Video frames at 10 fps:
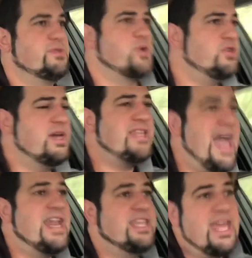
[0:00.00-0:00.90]
So I do like the
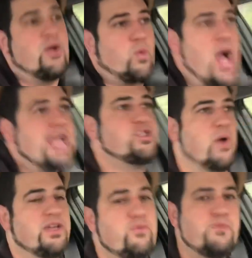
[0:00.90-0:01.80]
handling, and it rides
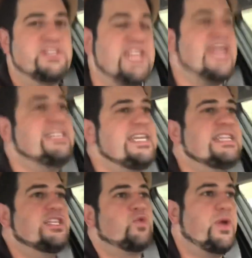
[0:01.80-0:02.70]
well. Even with these
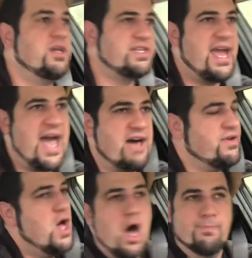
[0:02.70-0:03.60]
18-inch wheels I have,
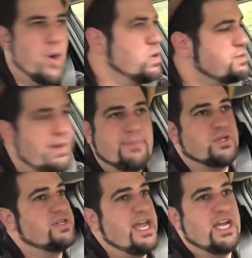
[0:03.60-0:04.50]
most bumps are
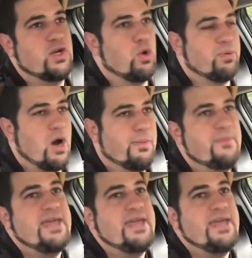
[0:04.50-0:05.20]
taken no problem.